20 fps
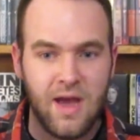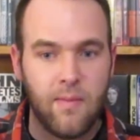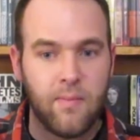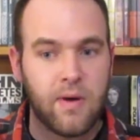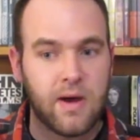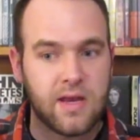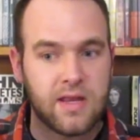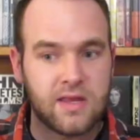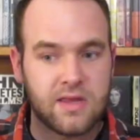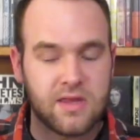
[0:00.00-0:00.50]

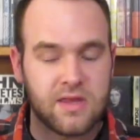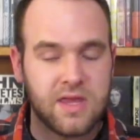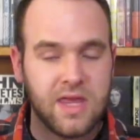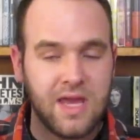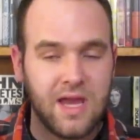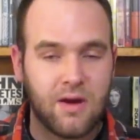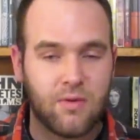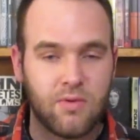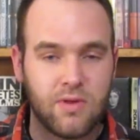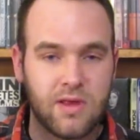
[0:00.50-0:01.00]
But the
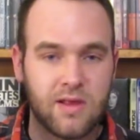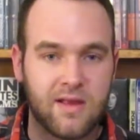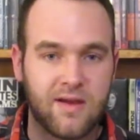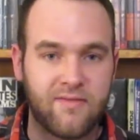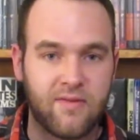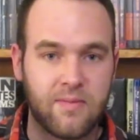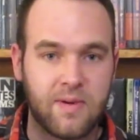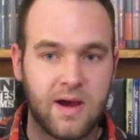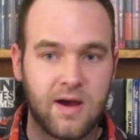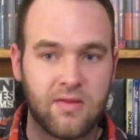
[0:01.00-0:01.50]
thing I really
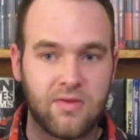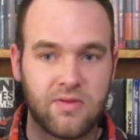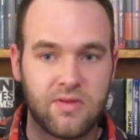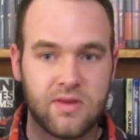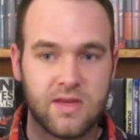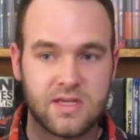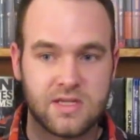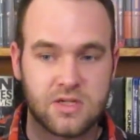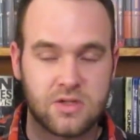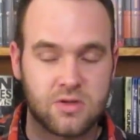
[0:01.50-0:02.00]
love about
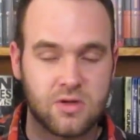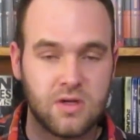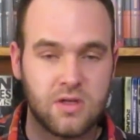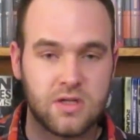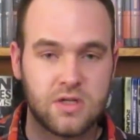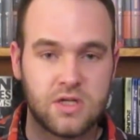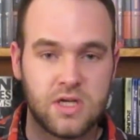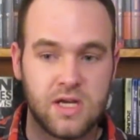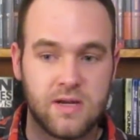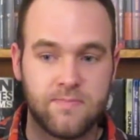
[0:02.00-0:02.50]
this
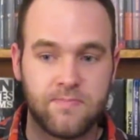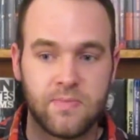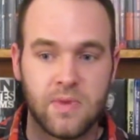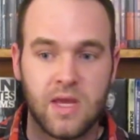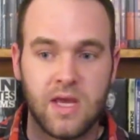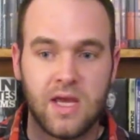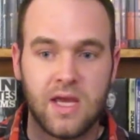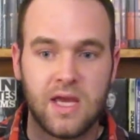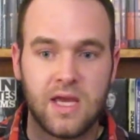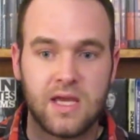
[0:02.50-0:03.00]
trilogy
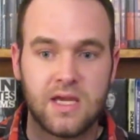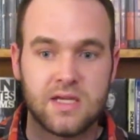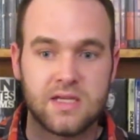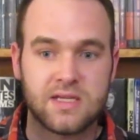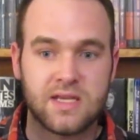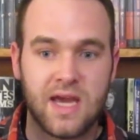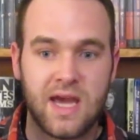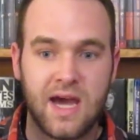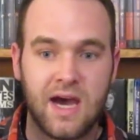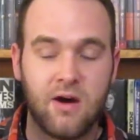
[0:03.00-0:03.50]

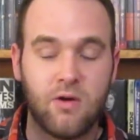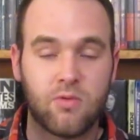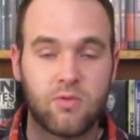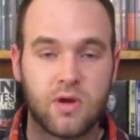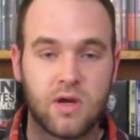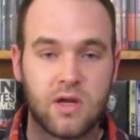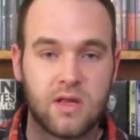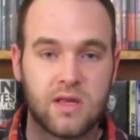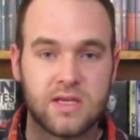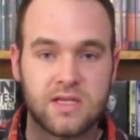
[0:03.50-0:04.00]
is how
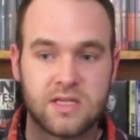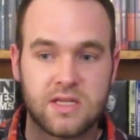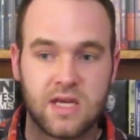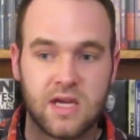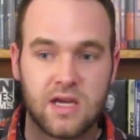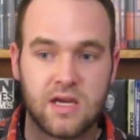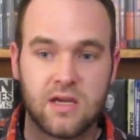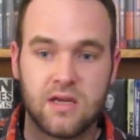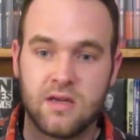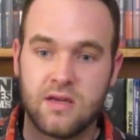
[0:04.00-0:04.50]

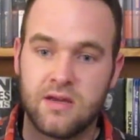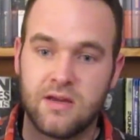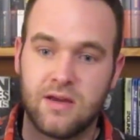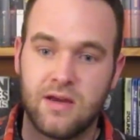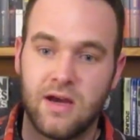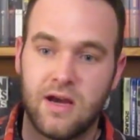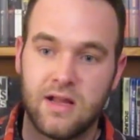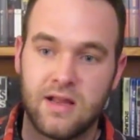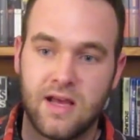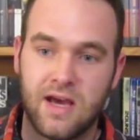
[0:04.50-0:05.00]
realistic
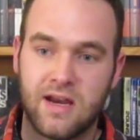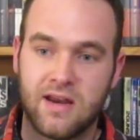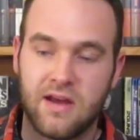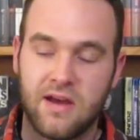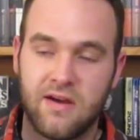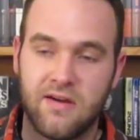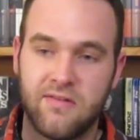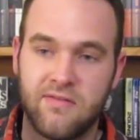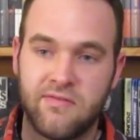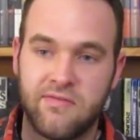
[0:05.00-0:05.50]
a lot
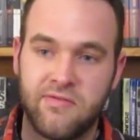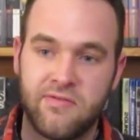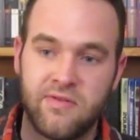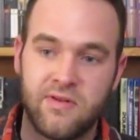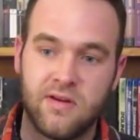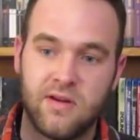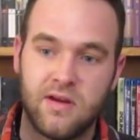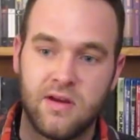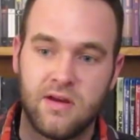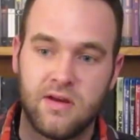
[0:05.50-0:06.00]
of
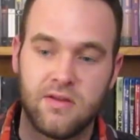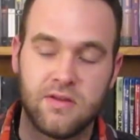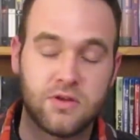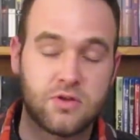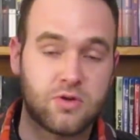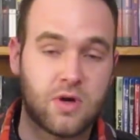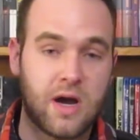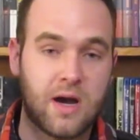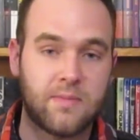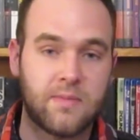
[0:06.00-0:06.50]
the
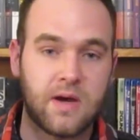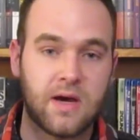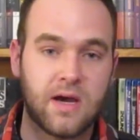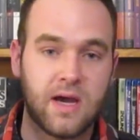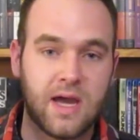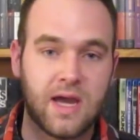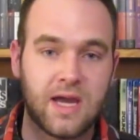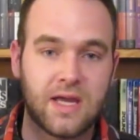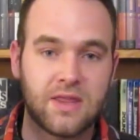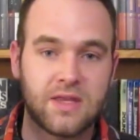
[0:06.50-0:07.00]
drama
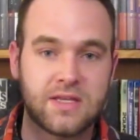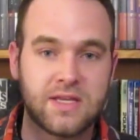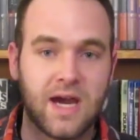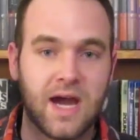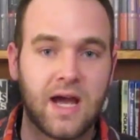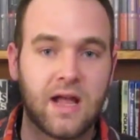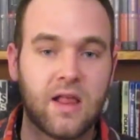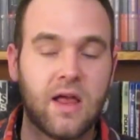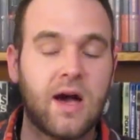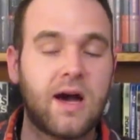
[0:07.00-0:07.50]
and the
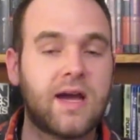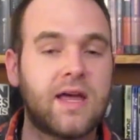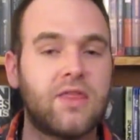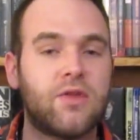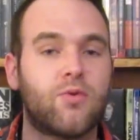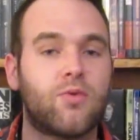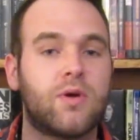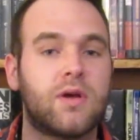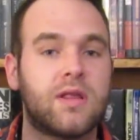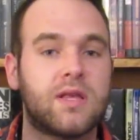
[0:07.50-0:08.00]
dialogue and
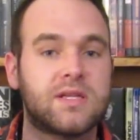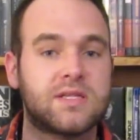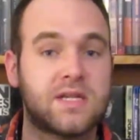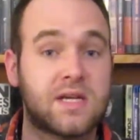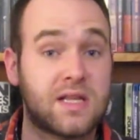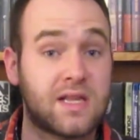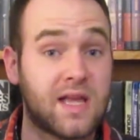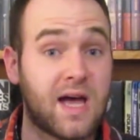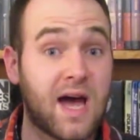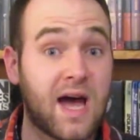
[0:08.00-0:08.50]
the
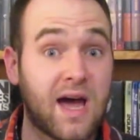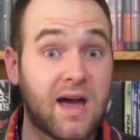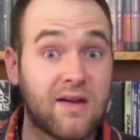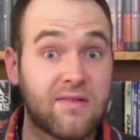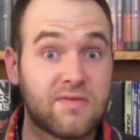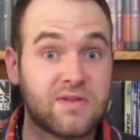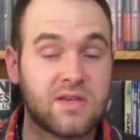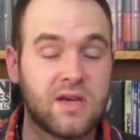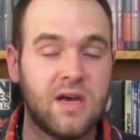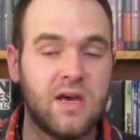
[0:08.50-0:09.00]
realistic
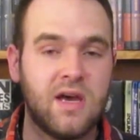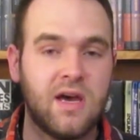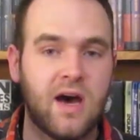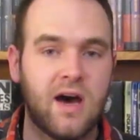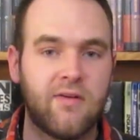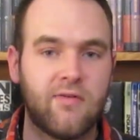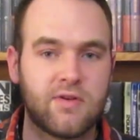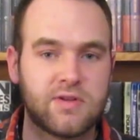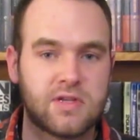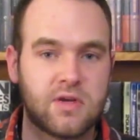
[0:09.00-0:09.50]
lives
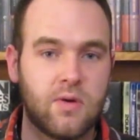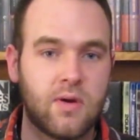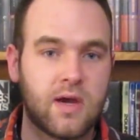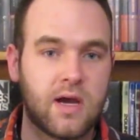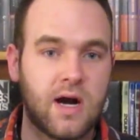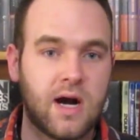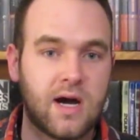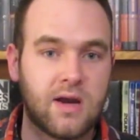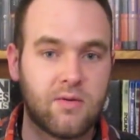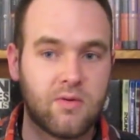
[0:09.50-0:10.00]
of what's going
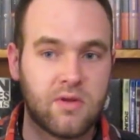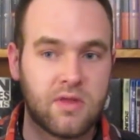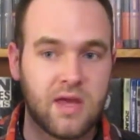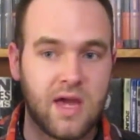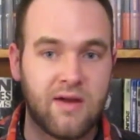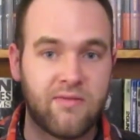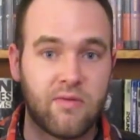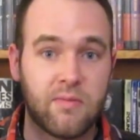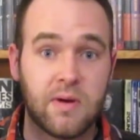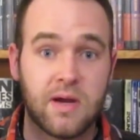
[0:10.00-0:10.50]
on with
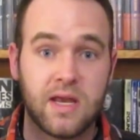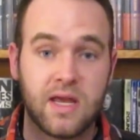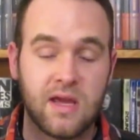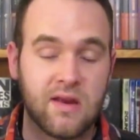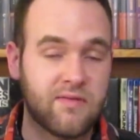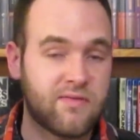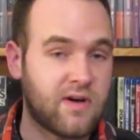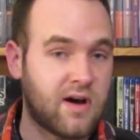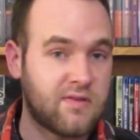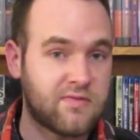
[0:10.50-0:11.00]
everybody
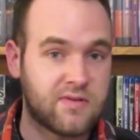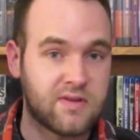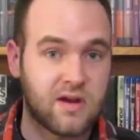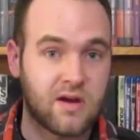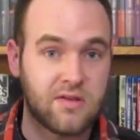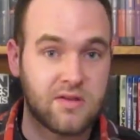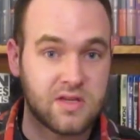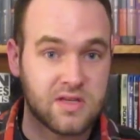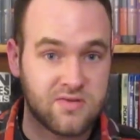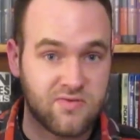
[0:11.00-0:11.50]
involved in
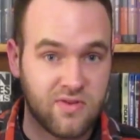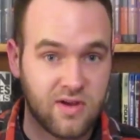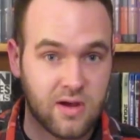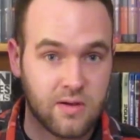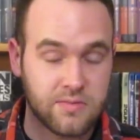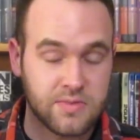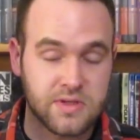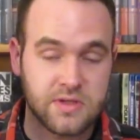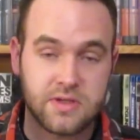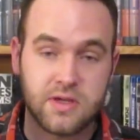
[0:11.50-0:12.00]
all these
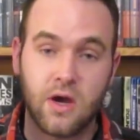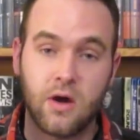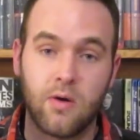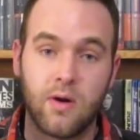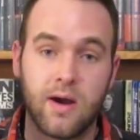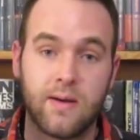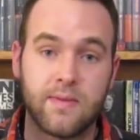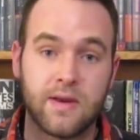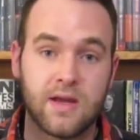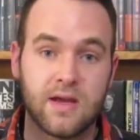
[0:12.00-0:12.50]
films.
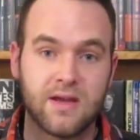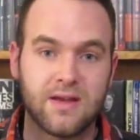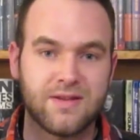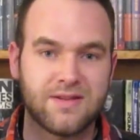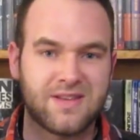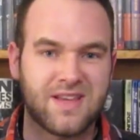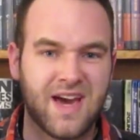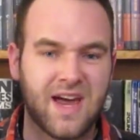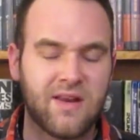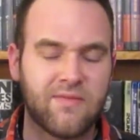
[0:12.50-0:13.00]
So I'm going to
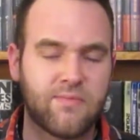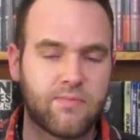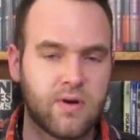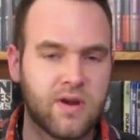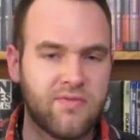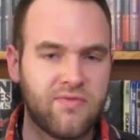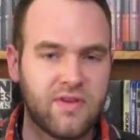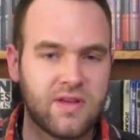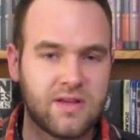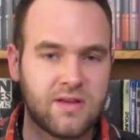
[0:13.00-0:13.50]
kind of
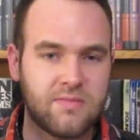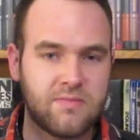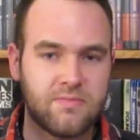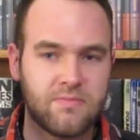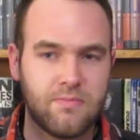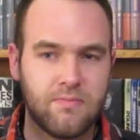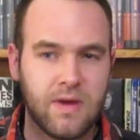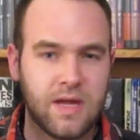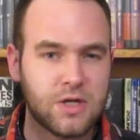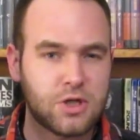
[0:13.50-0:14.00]
briefly
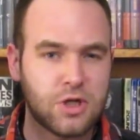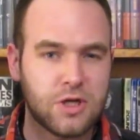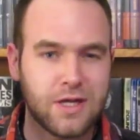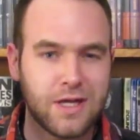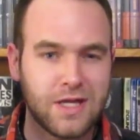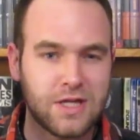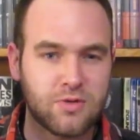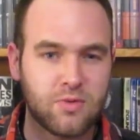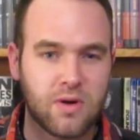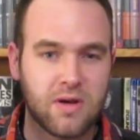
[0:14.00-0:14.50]
mention
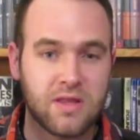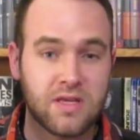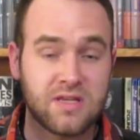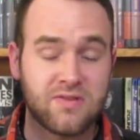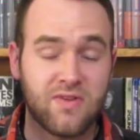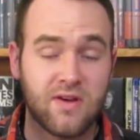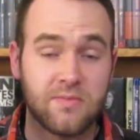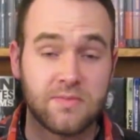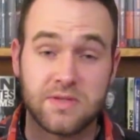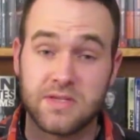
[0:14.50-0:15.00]
each one of
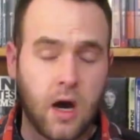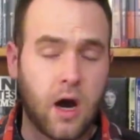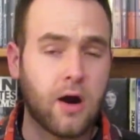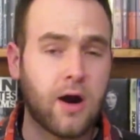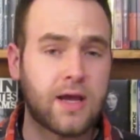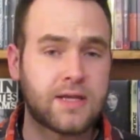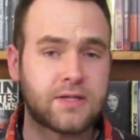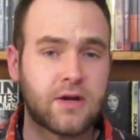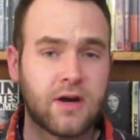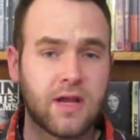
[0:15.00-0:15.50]
these films.
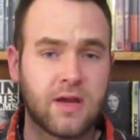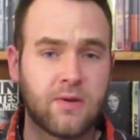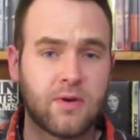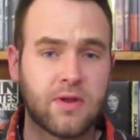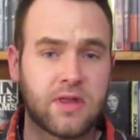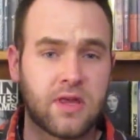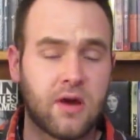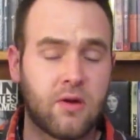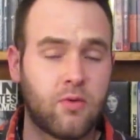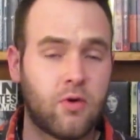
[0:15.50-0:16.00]
Alright, starting
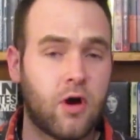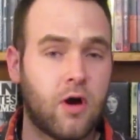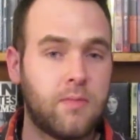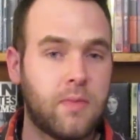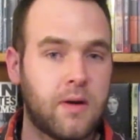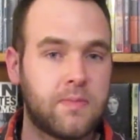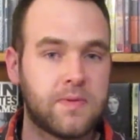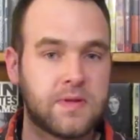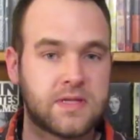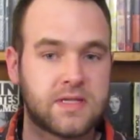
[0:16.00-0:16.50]
with
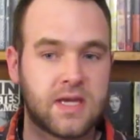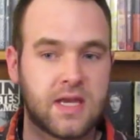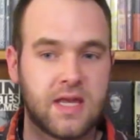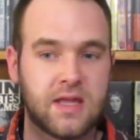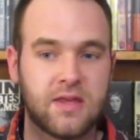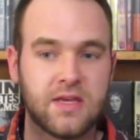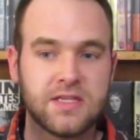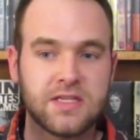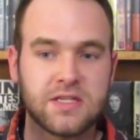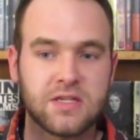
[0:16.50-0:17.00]
Rome Open
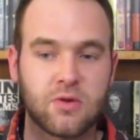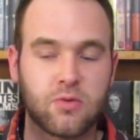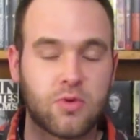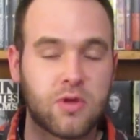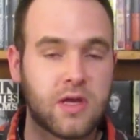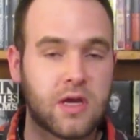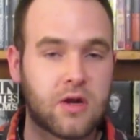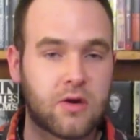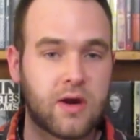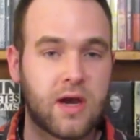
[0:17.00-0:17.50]
City. This is a
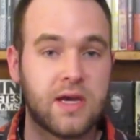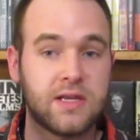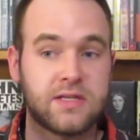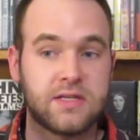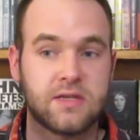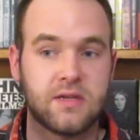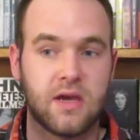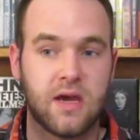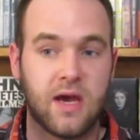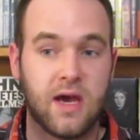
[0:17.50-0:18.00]
really
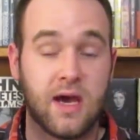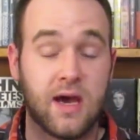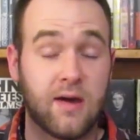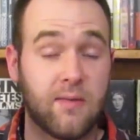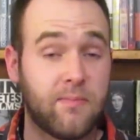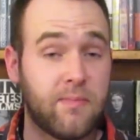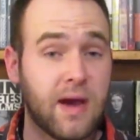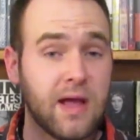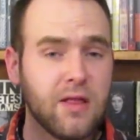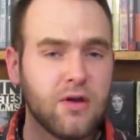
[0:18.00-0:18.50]
great
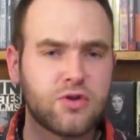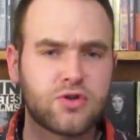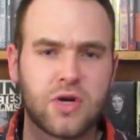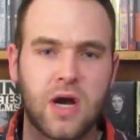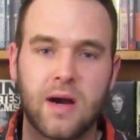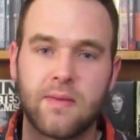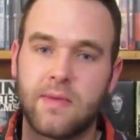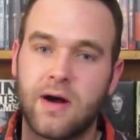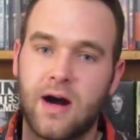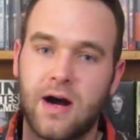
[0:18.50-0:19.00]

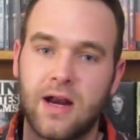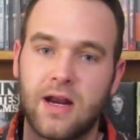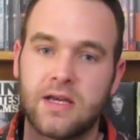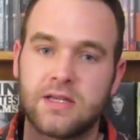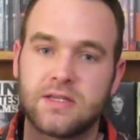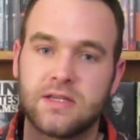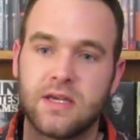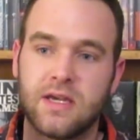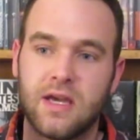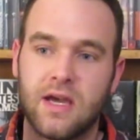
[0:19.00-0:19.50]
melodrama,
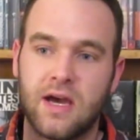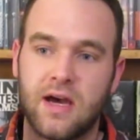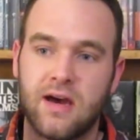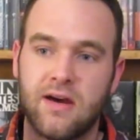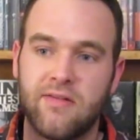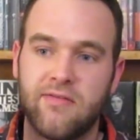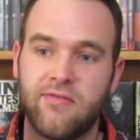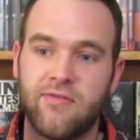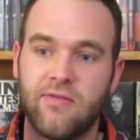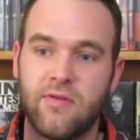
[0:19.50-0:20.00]
honestly,
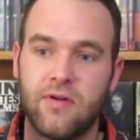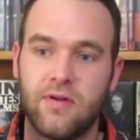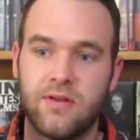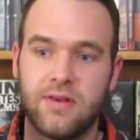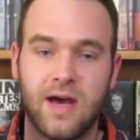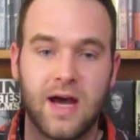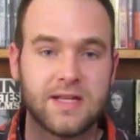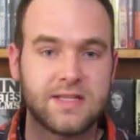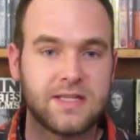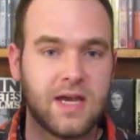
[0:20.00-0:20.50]
of
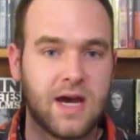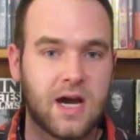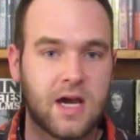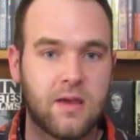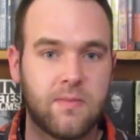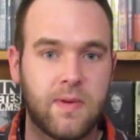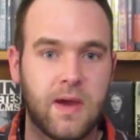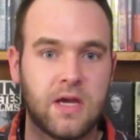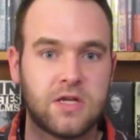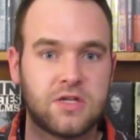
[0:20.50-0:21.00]
Nazi
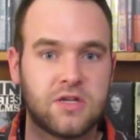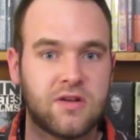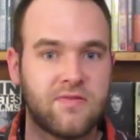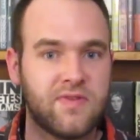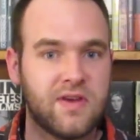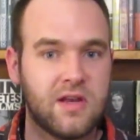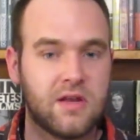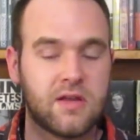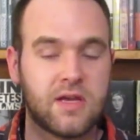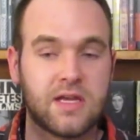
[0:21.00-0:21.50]
occupation
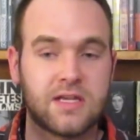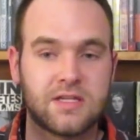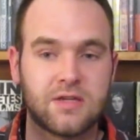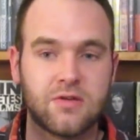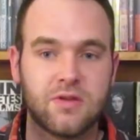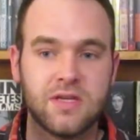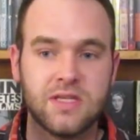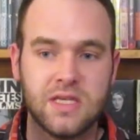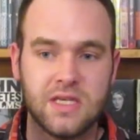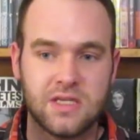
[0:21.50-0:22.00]
of Italy. So
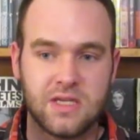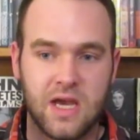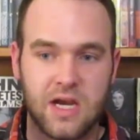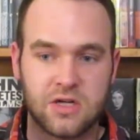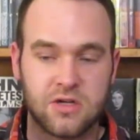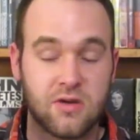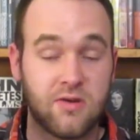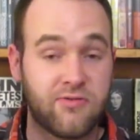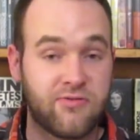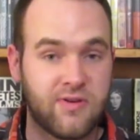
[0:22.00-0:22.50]
this is
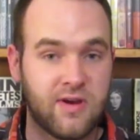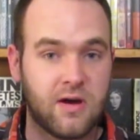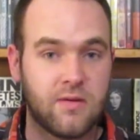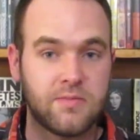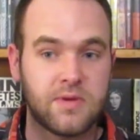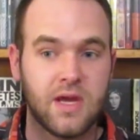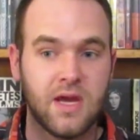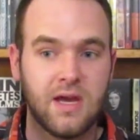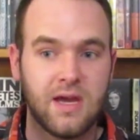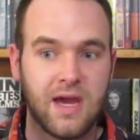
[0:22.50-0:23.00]
actually
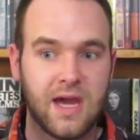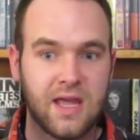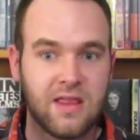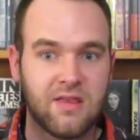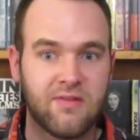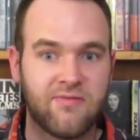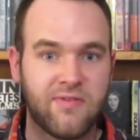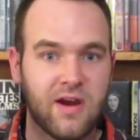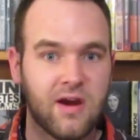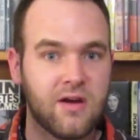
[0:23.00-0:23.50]
filmed in
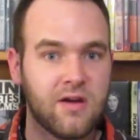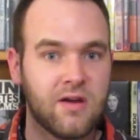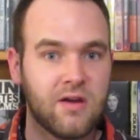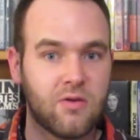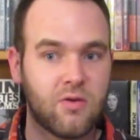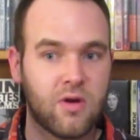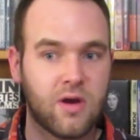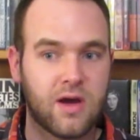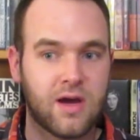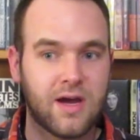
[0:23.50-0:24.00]
the very